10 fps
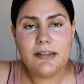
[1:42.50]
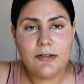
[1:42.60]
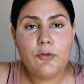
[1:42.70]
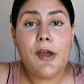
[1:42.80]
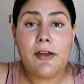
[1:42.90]

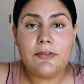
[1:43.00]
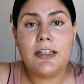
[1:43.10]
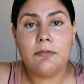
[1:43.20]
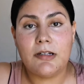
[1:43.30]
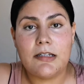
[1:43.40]
if you have
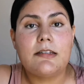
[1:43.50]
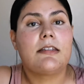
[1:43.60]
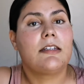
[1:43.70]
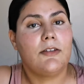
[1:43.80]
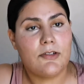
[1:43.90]
10 minutes,
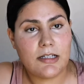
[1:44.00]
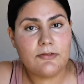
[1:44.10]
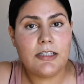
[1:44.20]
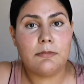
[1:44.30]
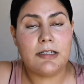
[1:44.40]
give yourself
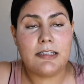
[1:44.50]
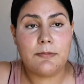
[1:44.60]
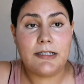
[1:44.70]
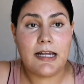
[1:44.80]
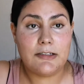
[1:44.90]
10 minutes,
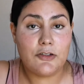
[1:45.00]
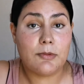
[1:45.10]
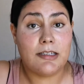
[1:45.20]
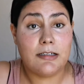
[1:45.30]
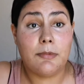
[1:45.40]
but I just
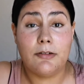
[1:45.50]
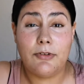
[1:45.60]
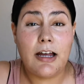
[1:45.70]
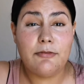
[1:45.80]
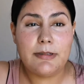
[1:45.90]
waited about
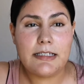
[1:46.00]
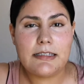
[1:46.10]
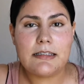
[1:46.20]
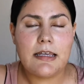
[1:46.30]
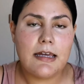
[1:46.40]
5
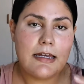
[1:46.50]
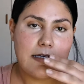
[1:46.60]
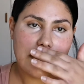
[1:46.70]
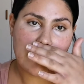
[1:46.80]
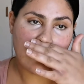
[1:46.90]
minutes.
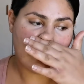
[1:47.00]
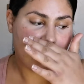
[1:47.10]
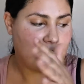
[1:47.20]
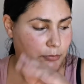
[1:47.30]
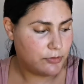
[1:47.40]

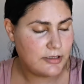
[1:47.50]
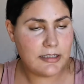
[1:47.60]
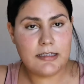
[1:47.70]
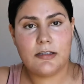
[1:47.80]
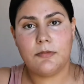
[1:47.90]
So I put the
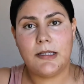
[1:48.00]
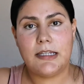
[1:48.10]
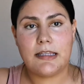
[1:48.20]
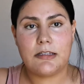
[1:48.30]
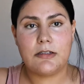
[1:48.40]
kids to bed
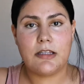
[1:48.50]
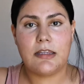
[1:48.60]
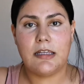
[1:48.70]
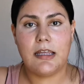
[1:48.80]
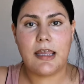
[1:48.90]
and that sort of
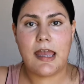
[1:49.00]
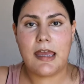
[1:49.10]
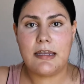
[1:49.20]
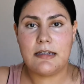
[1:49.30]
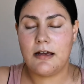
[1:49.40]
thing,
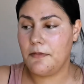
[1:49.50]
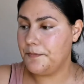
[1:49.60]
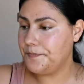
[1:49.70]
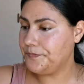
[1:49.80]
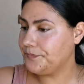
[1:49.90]
and
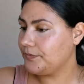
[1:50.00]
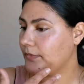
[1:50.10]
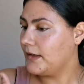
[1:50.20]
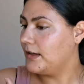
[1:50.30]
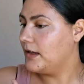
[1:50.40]

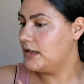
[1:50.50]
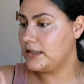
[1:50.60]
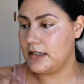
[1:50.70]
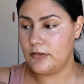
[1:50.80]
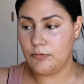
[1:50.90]

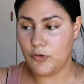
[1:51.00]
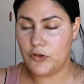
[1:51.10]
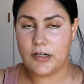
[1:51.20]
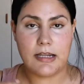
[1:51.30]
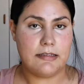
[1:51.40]
so the
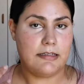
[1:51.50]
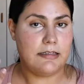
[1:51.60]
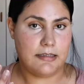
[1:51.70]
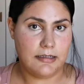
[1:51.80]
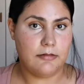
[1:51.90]
moisturizer
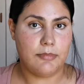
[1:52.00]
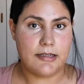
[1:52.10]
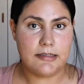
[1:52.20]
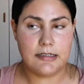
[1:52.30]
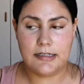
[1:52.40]
is in
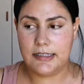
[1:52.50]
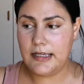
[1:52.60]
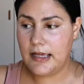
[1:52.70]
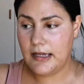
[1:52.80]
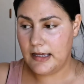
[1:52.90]
basically,
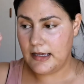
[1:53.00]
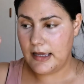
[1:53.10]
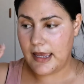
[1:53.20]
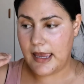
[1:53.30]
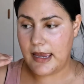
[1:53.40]

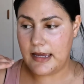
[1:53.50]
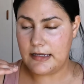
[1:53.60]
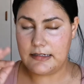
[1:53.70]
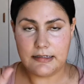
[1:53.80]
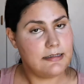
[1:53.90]

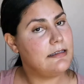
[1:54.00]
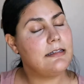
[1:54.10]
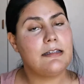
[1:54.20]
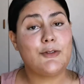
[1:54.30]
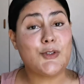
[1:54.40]
and
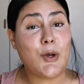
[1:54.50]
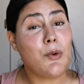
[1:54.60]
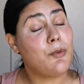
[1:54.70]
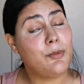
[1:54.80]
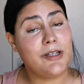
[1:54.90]

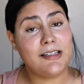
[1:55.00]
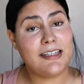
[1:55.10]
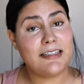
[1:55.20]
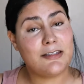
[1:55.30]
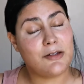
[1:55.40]
so we'll
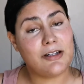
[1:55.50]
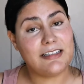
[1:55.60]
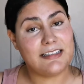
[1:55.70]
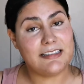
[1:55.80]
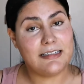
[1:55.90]
get
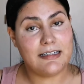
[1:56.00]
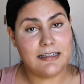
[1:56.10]
started.